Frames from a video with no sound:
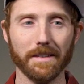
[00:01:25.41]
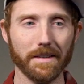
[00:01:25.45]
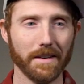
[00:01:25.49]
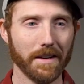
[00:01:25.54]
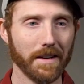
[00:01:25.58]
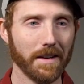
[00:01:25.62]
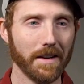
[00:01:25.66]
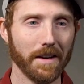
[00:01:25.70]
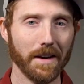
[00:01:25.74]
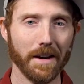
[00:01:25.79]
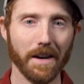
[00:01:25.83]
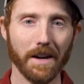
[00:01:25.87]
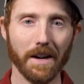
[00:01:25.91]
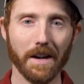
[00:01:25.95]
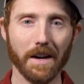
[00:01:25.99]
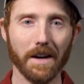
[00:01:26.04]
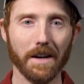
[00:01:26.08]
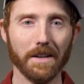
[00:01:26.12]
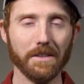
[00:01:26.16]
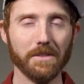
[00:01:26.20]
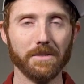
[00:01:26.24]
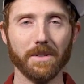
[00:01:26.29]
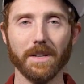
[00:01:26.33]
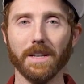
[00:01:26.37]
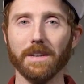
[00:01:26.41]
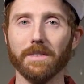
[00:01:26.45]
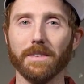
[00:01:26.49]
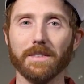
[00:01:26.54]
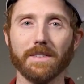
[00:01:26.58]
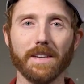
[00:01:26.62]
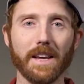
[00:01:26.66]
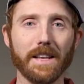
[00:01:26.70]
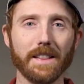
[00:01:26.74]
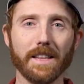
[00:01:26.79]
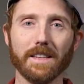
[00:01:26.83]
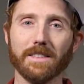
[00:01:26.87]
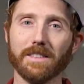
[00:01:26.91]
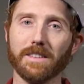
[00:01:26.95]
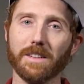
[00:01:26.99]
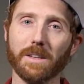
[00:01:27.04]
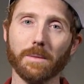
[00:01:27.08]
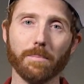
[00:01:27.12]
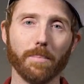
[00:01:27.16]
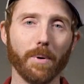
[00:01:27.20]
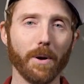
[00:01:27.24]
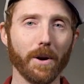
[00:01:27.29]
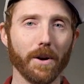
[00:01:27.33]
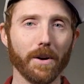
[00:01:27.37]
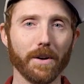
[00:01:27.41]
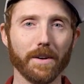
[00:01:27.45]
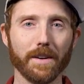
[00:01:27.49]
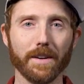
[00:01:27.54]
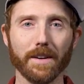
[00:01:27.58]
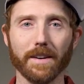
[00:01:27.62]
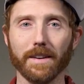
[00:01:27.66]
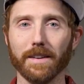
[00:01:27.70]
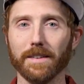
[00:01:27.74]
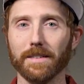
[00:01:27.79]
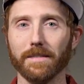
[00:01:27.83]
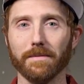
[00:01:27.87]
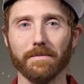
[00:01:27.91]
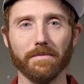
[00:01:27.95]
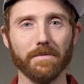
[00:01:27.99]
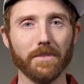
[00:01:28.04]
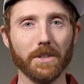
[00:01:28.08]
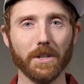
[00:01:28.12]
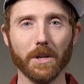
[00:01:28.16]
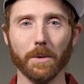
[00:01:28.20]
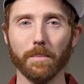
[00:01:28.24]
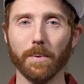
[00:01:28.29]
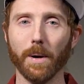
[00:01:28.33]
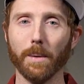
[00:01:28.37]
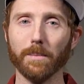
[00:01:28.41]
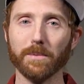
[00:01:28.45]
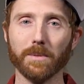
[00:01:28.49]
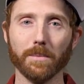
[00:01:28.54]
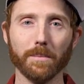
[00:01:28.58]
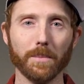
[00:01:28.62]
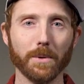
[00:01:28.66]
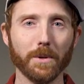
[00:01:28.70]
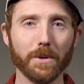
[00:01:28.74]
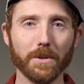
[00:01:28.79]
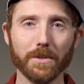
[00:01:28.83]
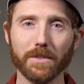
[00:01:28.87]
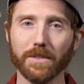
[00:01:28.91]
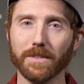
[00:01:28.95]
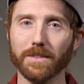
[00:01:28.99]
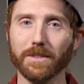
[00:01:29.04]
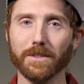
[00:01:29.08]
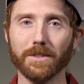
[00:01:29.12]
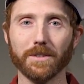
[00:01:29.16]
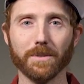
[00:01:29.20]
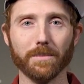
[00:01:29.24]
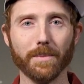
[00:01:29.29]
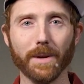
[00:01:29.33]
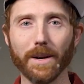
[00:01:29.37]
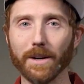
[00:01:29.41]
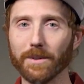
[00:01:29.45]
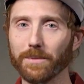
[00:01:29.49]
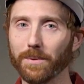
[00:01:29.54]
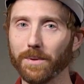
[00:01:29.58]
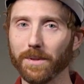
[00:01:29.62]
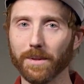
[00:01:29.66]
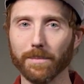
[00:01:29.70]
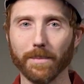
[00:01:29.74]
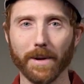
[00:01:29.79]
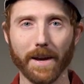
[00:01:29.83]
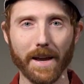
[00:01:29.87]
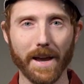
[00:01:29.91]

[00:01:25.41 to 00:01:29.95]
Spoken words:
You can even take these into the park and pump some bowls and do some airs with them.